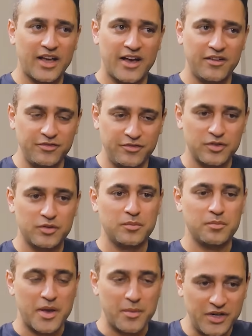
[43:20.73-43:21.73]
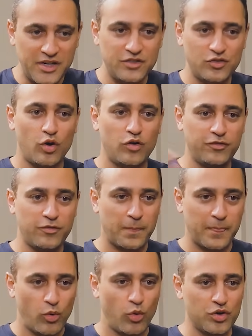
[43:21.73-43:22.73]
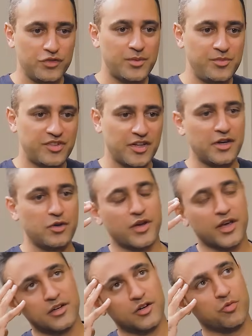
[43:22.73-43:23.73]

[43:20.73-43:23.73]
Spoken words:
I have memories of all of them sitting together.